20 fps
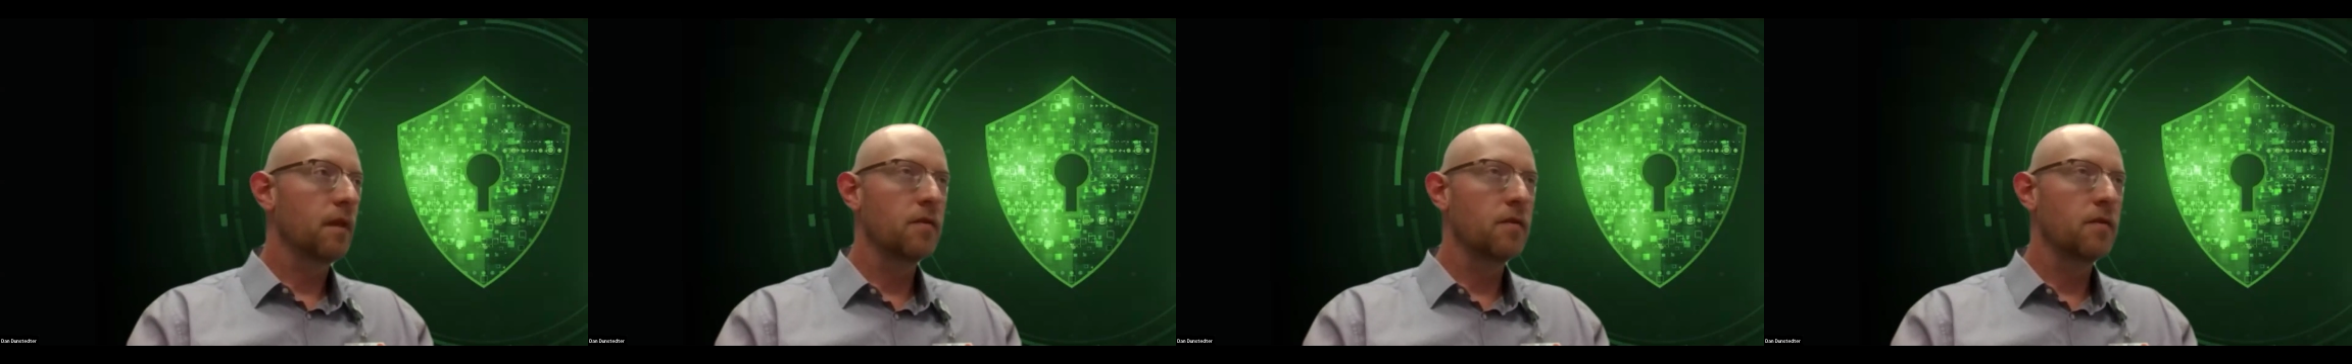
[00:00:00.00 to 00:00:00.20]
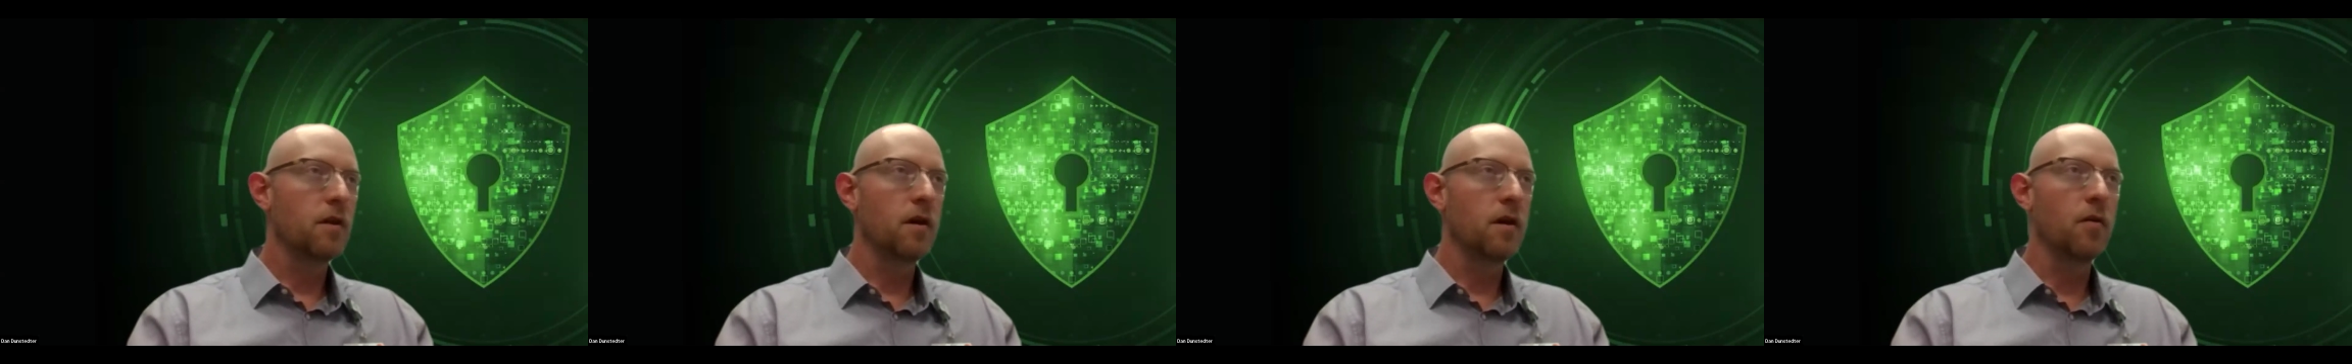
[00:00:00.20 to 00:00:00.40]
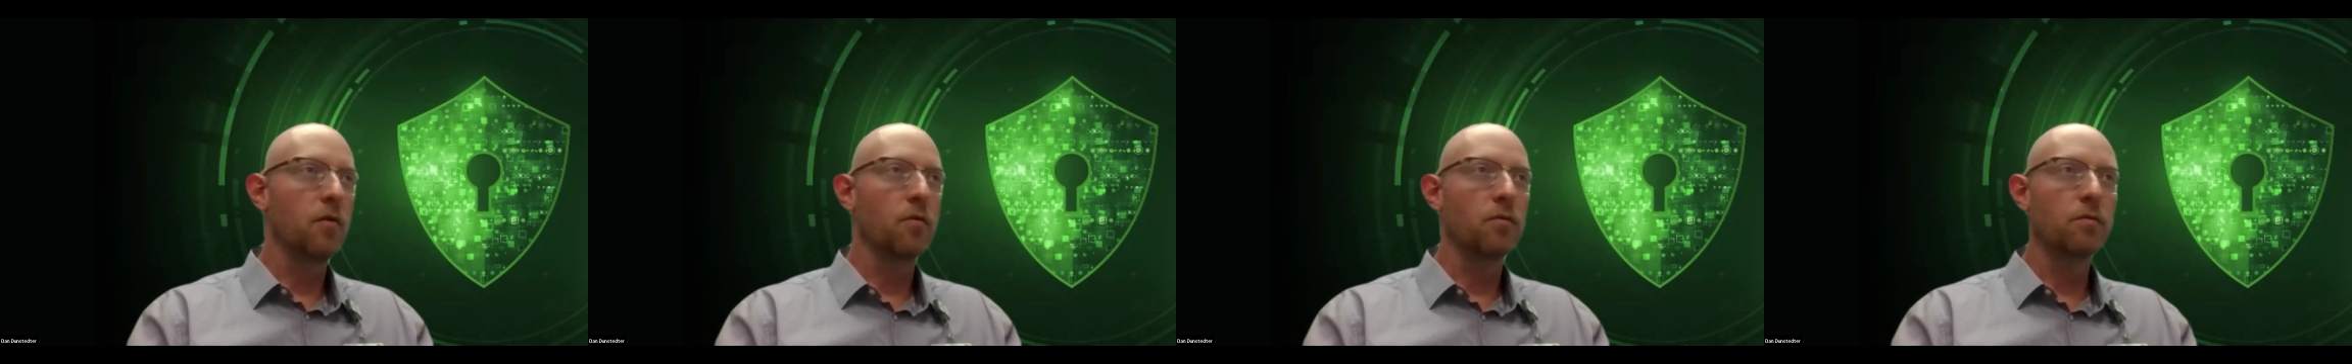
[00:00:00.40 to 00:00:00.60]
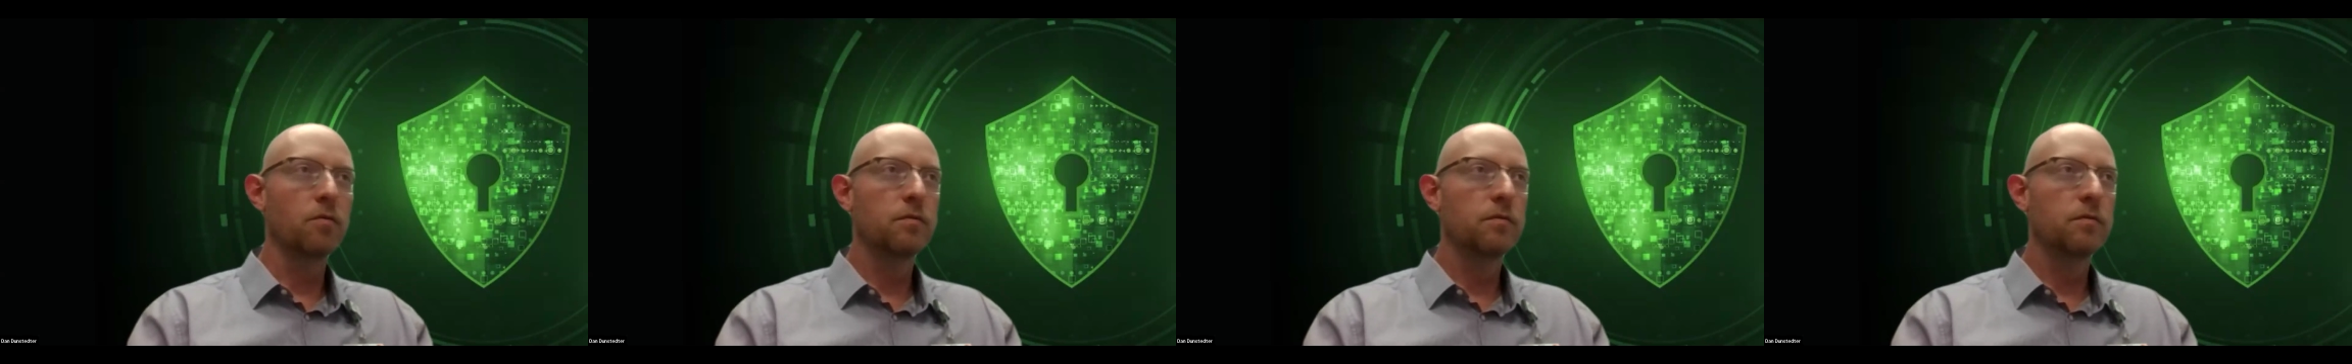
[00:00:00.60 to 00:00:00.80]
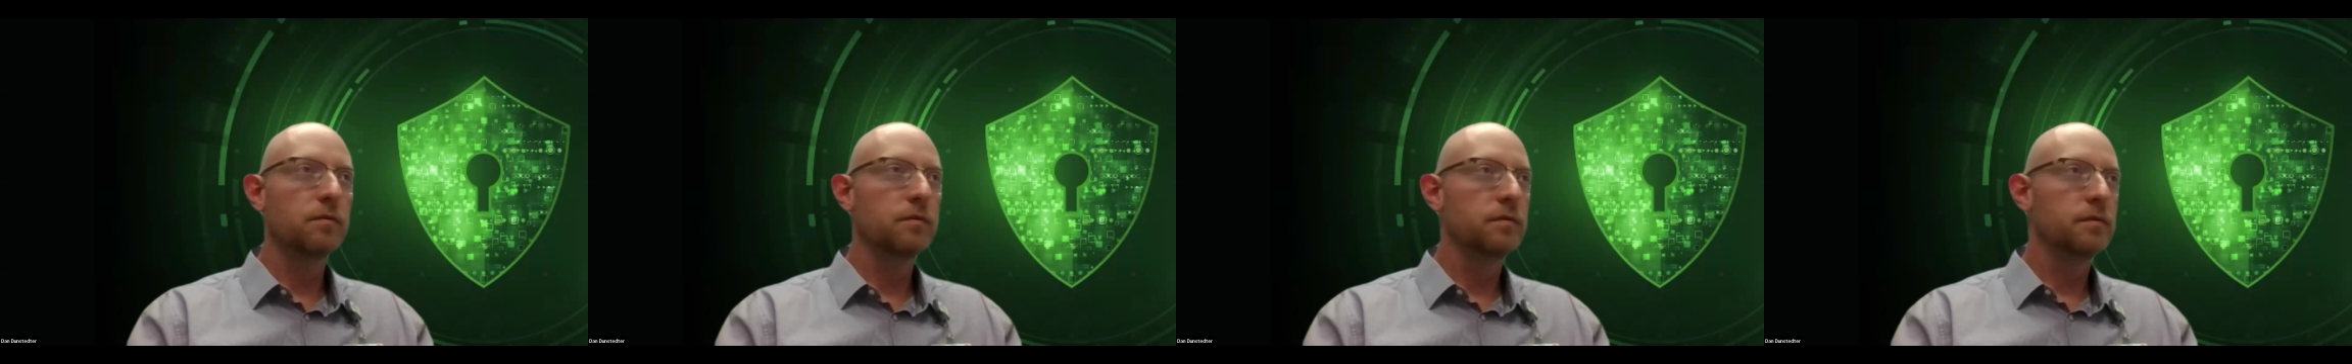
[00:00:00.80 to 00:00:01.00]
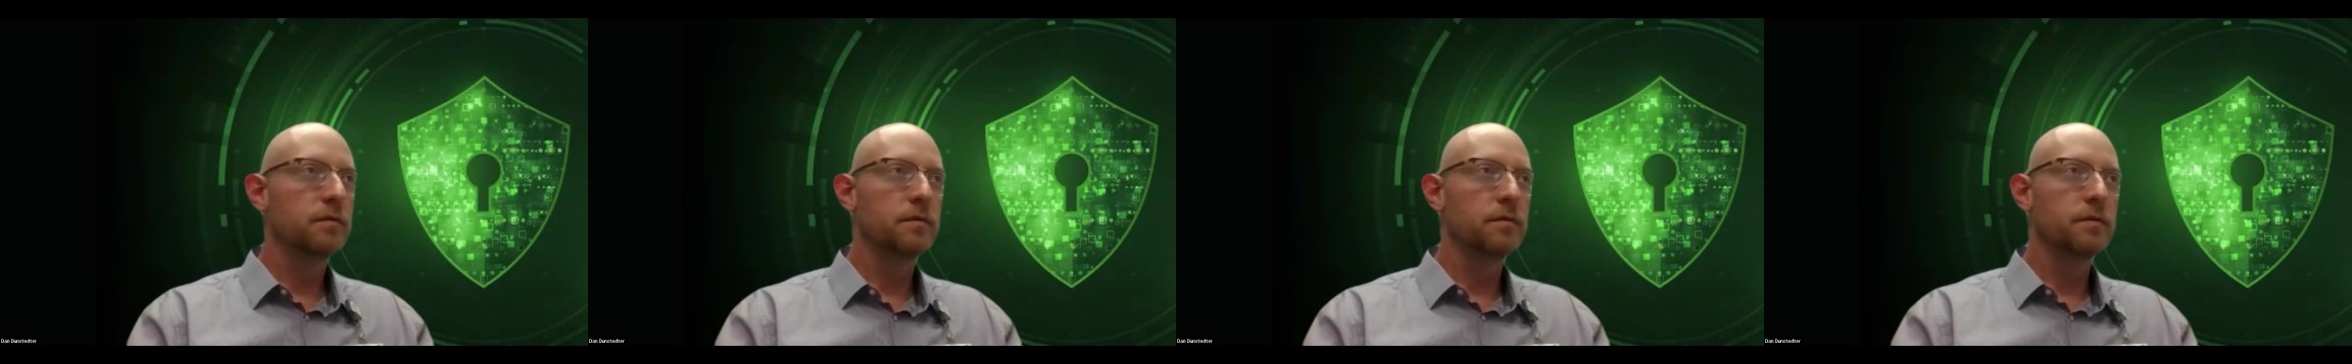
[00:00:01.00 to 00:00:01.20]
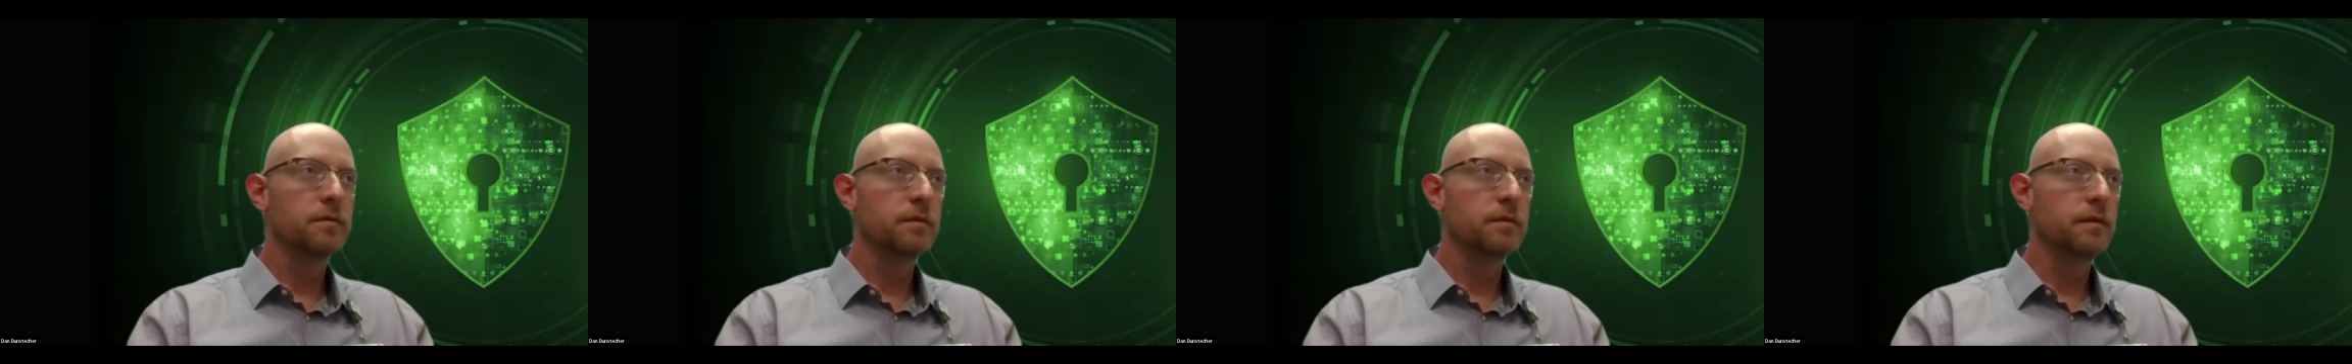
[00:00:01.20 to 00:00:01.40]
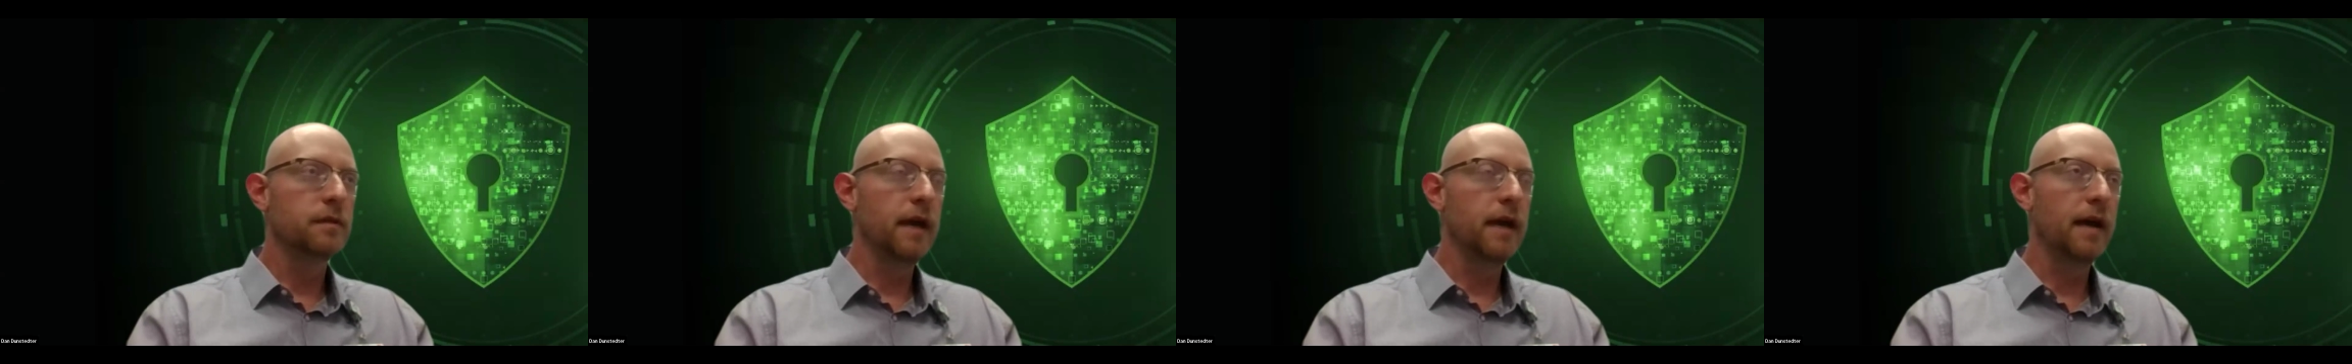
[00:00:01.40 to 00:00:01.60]
So
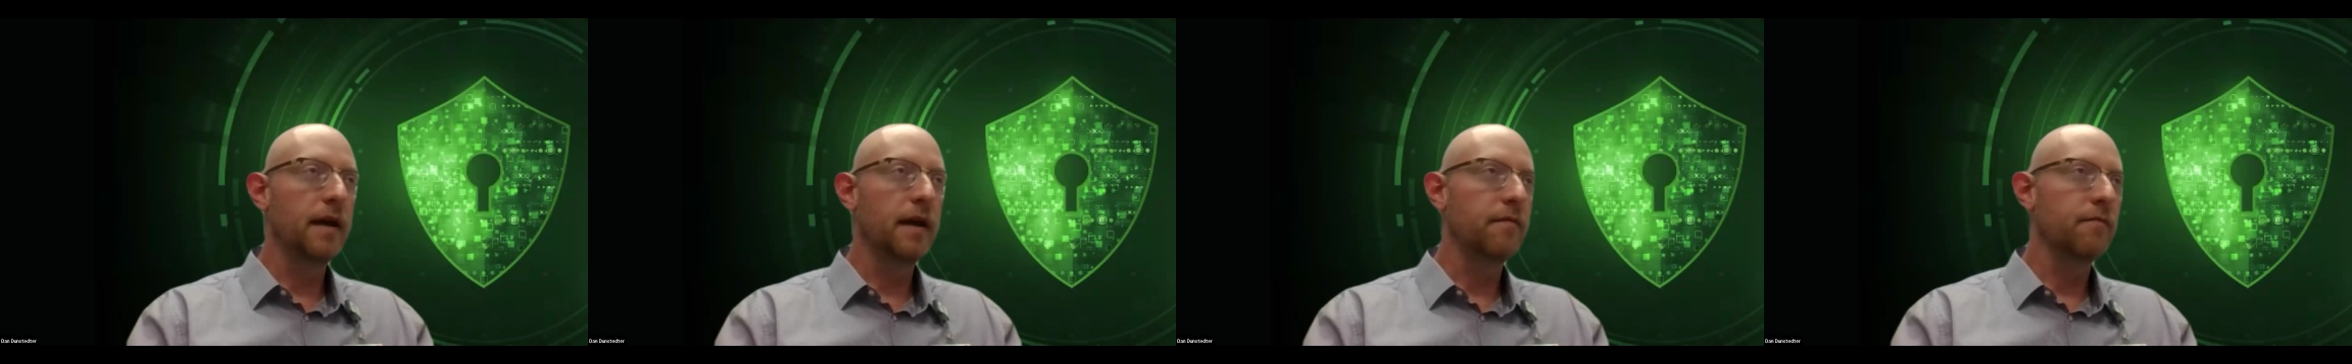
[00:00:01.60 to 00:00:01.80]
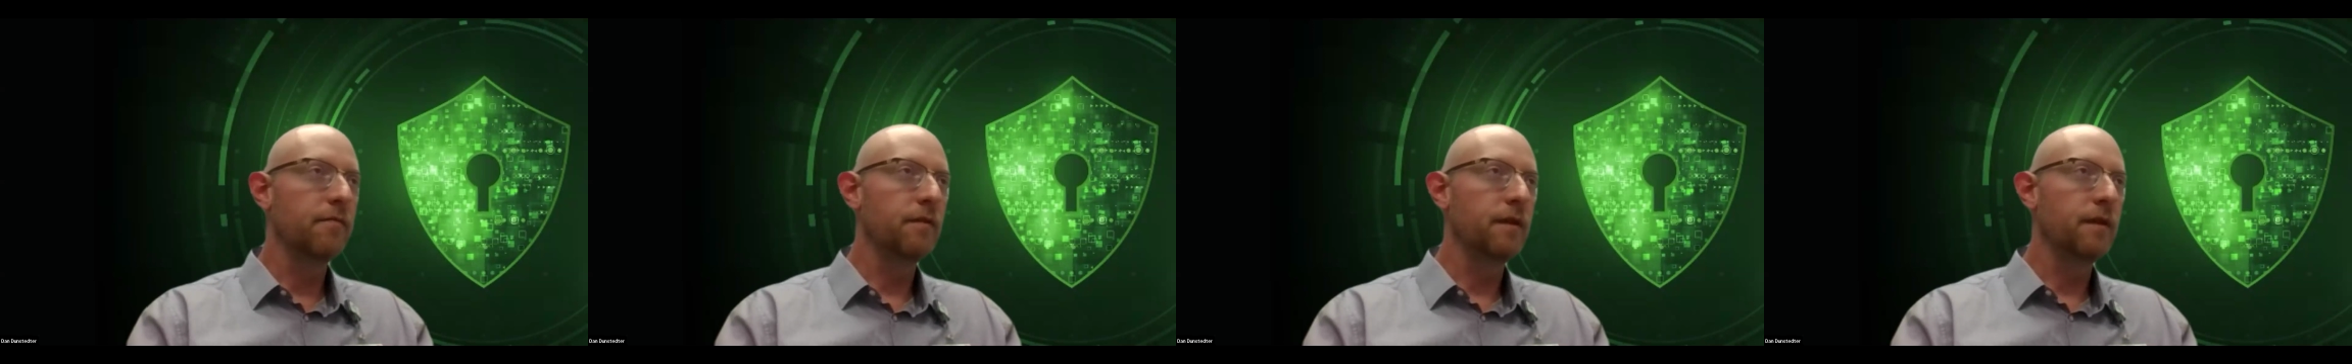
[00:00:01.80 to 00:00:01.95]
yeah,